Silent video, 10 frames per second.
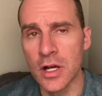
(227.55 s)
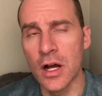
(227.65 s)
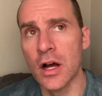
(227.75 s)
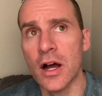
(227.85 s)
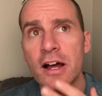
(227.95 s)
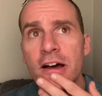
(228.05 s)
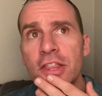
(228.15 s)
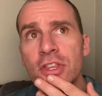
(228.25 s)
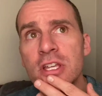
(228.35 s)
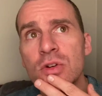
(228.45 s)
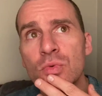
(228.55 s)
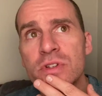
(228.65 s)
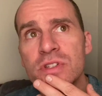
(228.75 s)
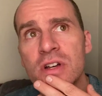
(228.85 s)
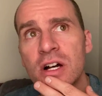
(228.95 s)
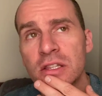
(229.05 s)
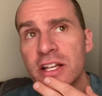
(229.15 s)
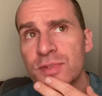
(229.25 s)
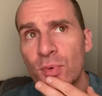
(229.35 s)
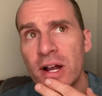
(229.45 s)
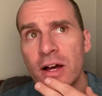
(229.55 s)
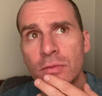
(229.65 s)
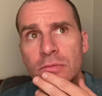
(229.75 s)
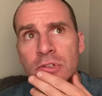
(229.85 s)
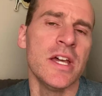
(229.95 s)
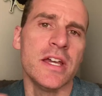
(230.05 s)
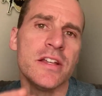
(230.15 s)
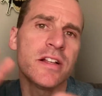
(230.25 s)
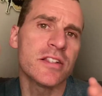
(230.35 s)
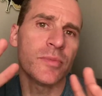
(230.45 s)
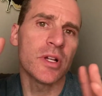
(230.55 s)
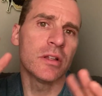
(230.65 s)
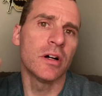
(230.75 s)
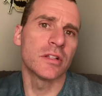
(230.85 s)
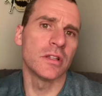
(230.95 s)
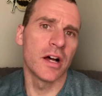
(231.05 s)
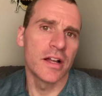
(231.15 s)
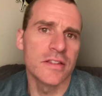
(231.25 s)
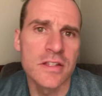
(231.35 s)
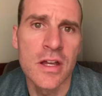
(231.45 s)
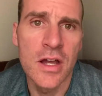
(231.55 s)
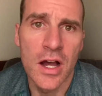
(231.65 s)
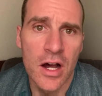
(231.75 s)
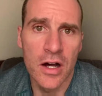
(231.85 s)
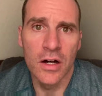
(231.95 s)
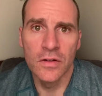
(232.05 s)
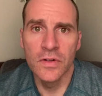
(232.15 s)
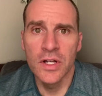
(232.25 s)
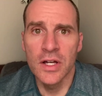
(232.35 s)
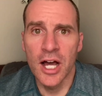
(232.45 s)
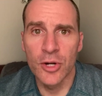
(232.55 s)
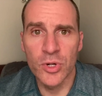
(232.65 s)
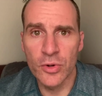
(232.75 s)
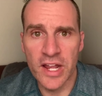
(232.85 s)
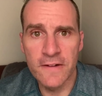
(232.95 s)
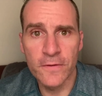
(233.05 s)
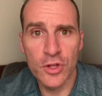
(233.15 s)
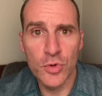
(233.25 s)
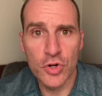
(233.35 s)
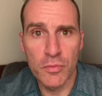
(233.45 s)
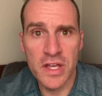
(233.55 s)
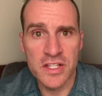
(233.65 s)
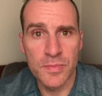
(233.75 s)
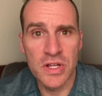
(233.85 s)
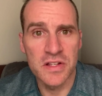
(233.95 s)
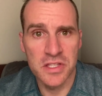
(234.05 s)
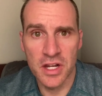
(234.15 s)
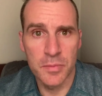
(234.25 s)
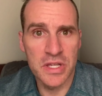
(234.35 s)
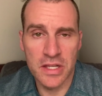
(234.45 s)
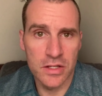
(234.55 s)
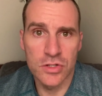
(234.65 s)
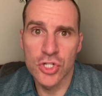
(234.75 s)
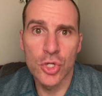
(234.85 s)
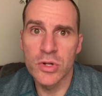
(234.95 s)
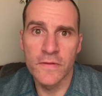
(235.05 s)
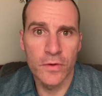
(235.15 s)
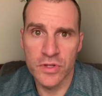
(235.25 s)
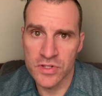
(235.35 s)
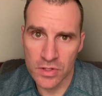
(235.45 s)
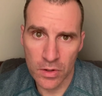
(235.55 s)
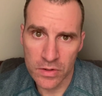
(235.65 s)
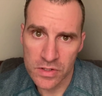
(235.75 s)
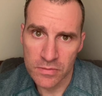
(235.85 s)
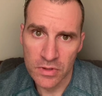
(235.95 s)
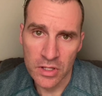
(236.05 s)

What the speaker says: I think it was Les Brown. He said something along the lines of, I'd rather aim for the moon and miss, because then I'd be shooting for the stars.